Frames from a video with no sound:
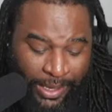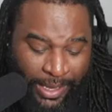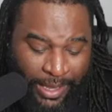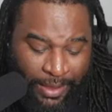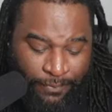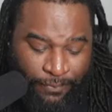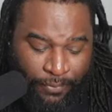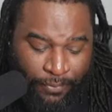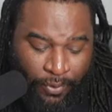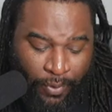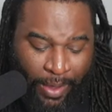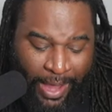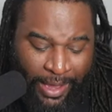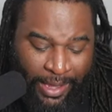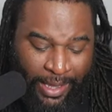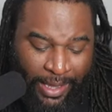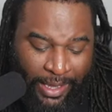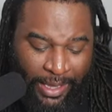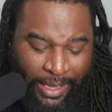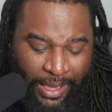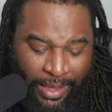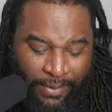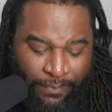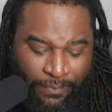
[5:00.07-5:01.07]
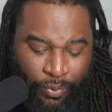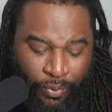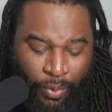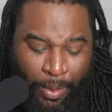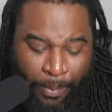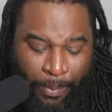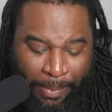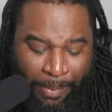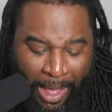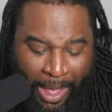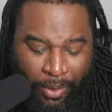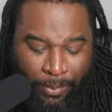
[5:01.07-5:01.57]
info I can give you
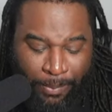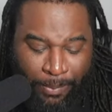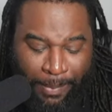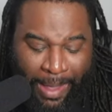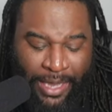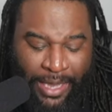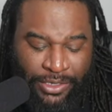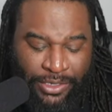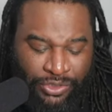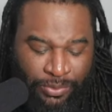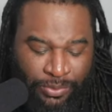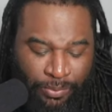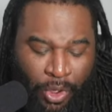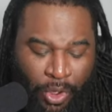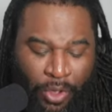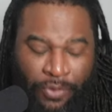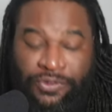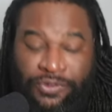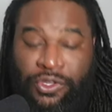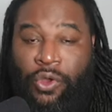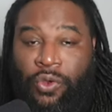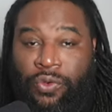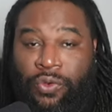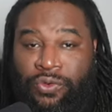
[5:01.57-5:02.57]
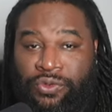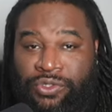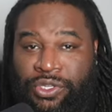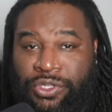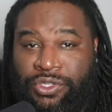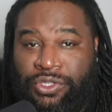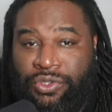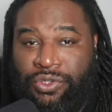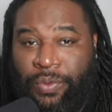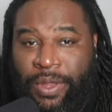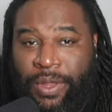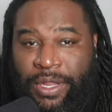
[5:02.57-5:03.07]
about Madrimov's whole
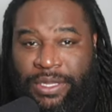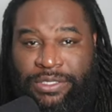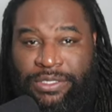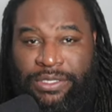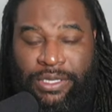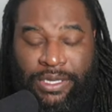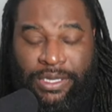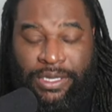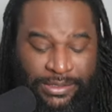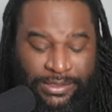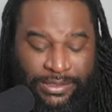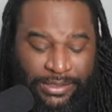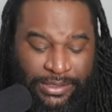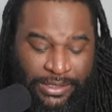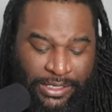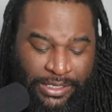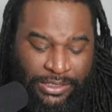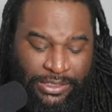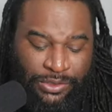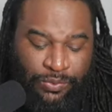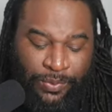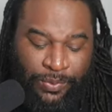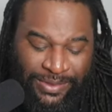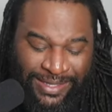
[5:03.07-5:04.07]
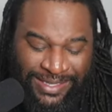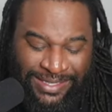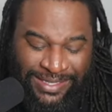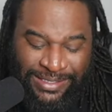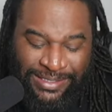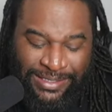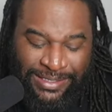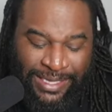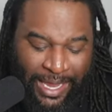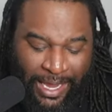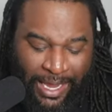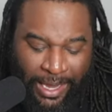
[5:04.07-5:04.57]
situation is he's with the
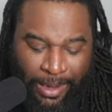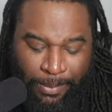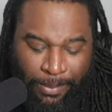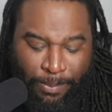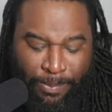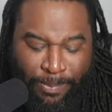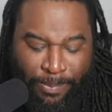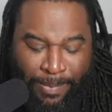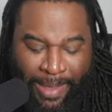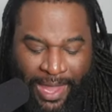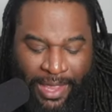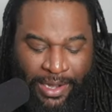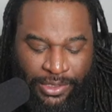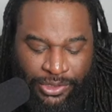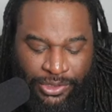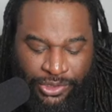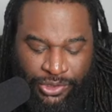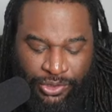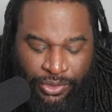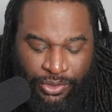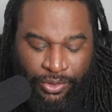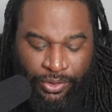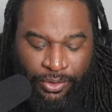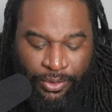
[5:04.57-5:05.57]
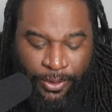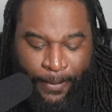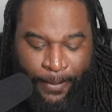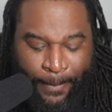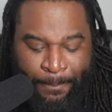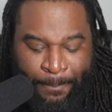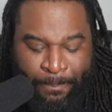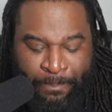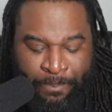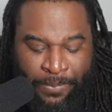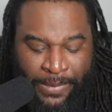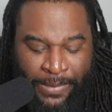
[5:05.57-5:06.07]
same manager
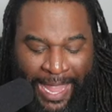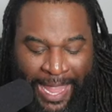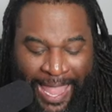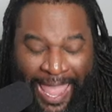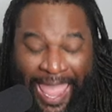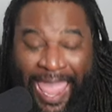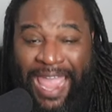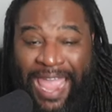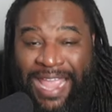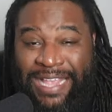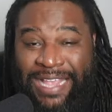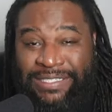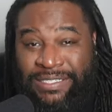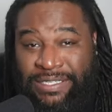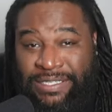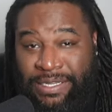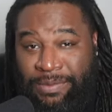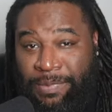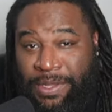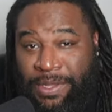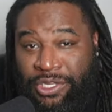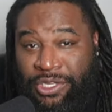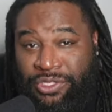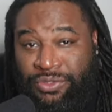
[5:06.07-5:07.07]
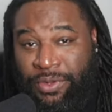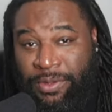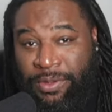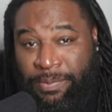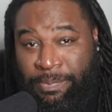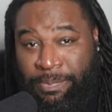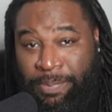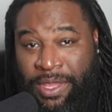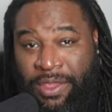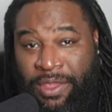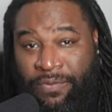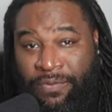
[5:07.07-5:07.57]
as Dmitry
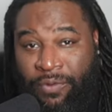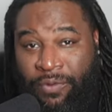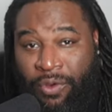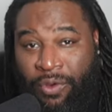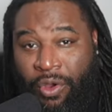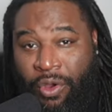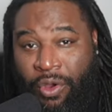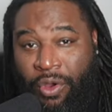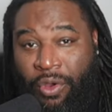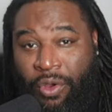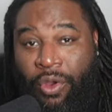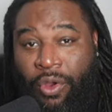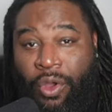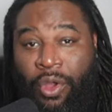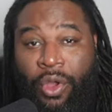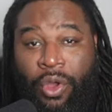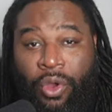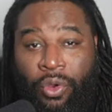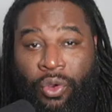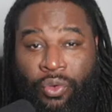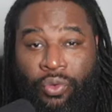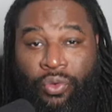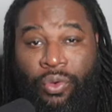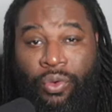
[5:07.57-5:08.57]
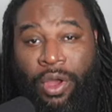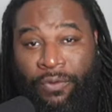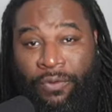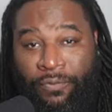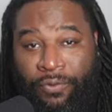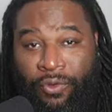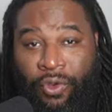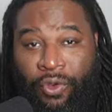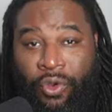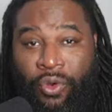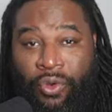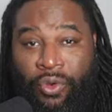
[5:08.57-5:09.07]
Bivol, who
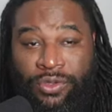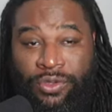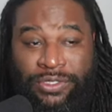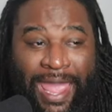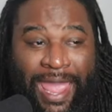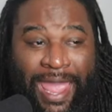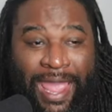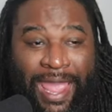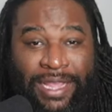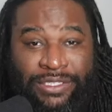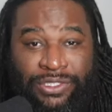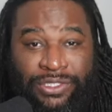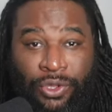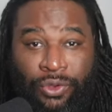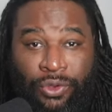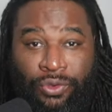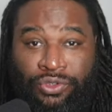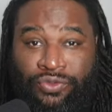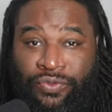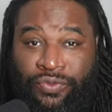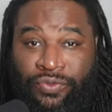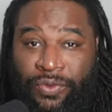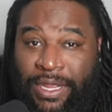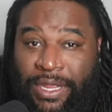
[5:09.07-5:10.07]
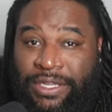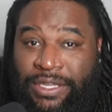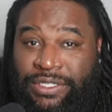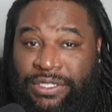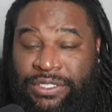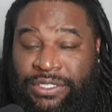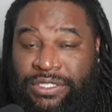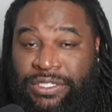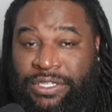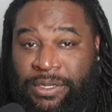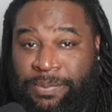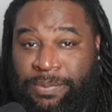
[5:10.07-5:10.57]
of course has those
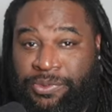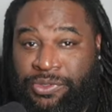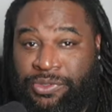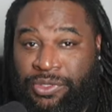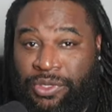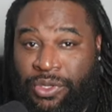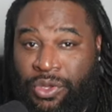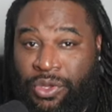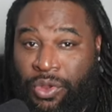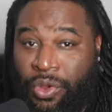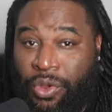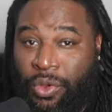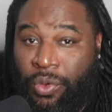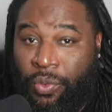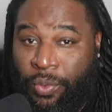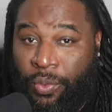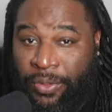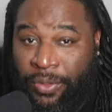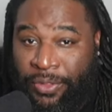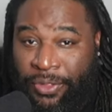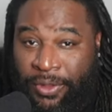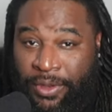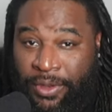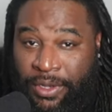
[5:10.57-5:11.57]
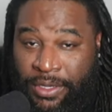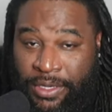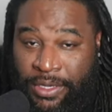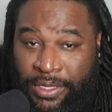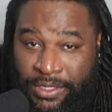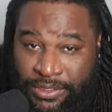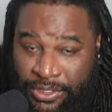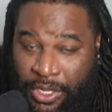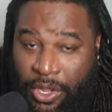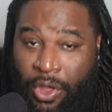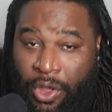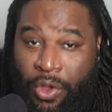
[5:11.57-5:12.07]
relationships with
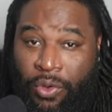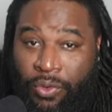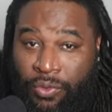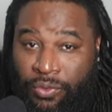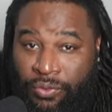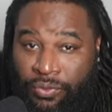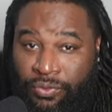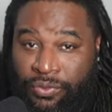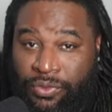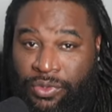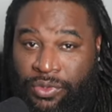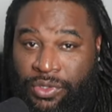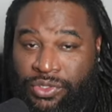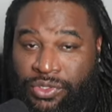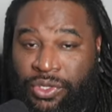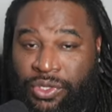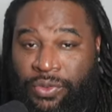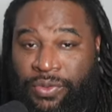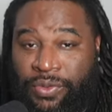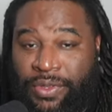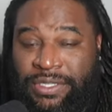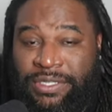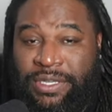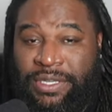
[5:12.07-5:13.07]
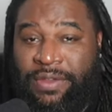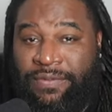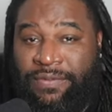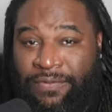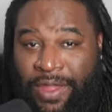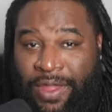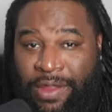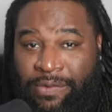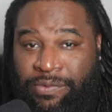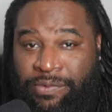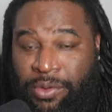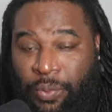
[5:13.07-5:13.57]
DAZN. So this could
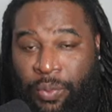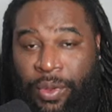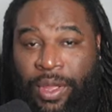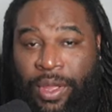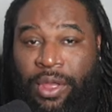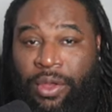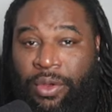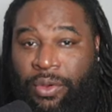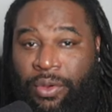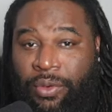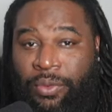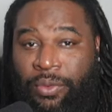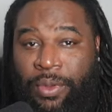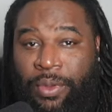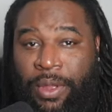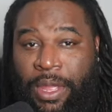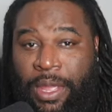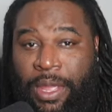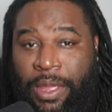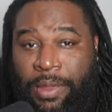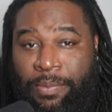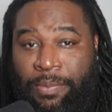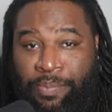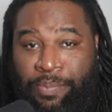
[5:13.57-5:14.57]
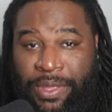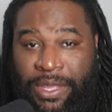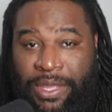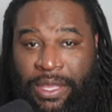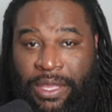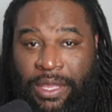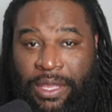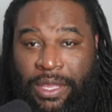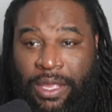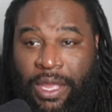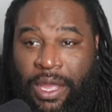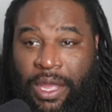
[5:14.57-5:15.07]
very well
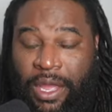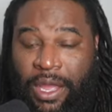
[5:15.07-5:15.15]
be